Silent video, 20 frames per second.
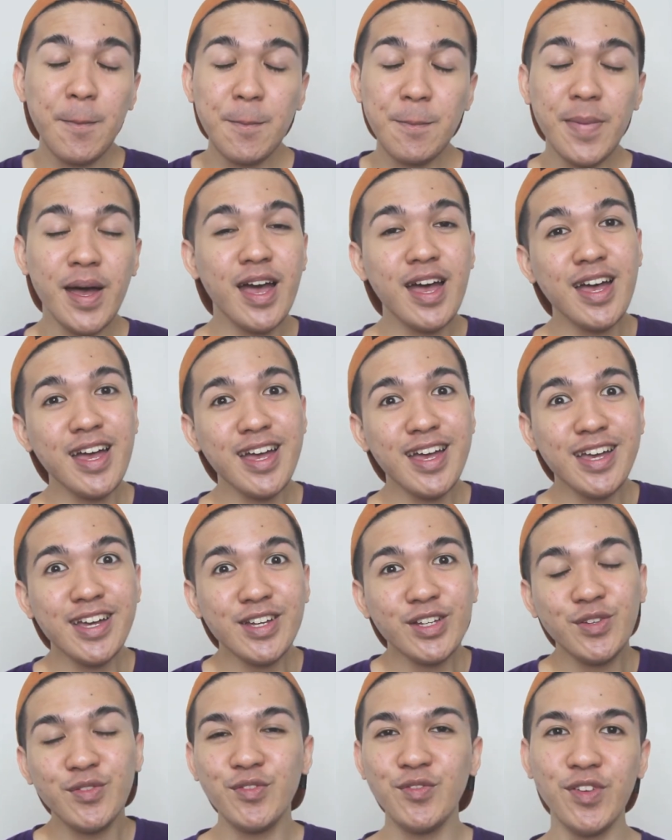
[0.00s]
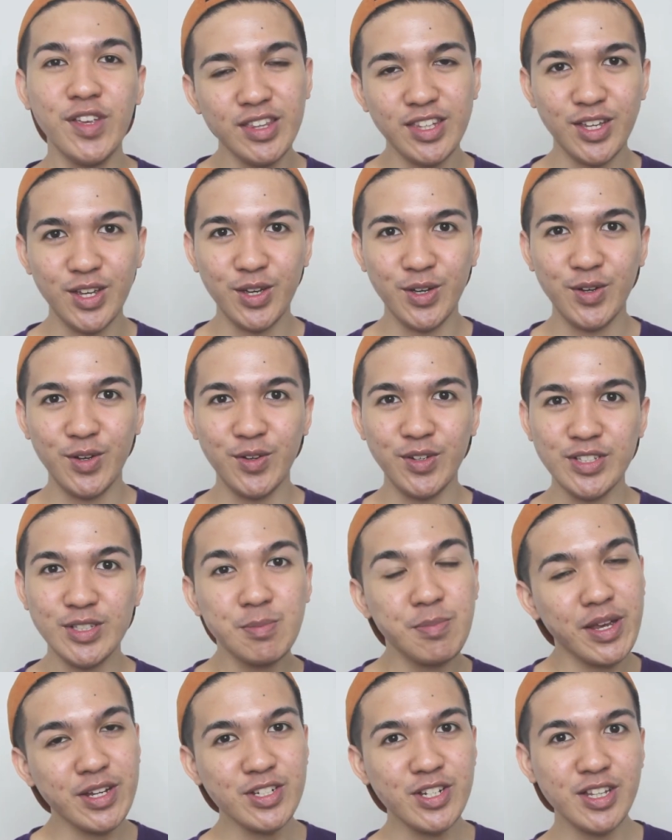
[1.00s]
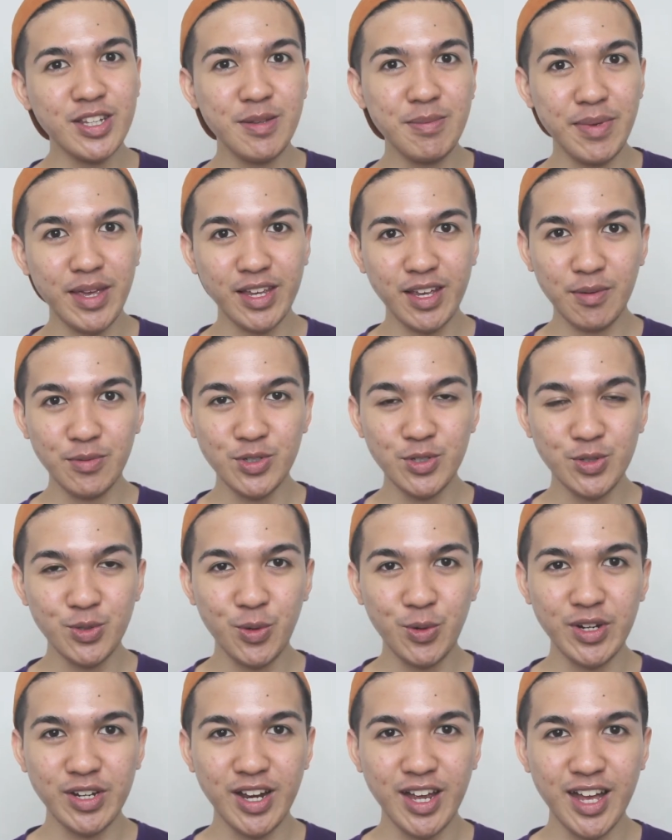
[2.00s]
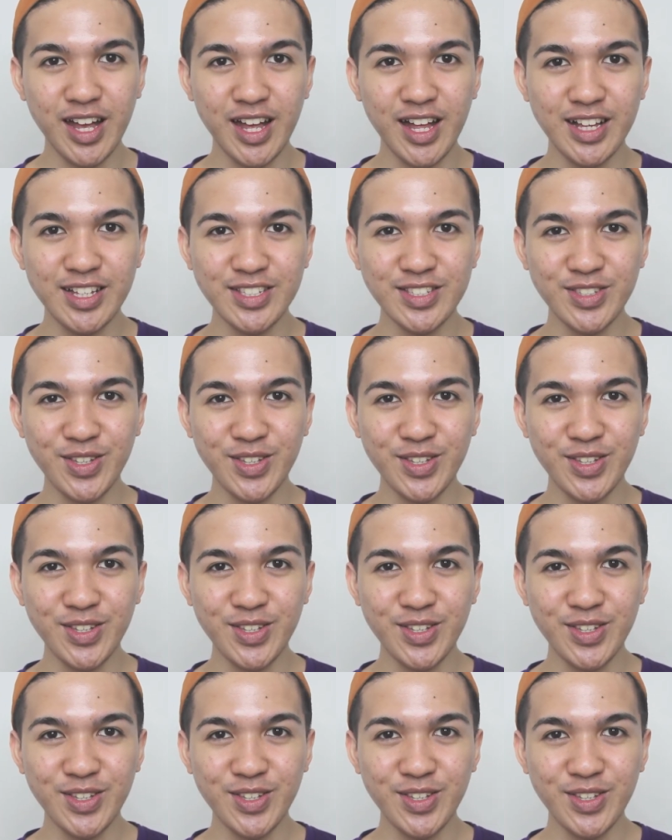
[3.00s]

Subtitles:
mag-video, especially makeup tutorial.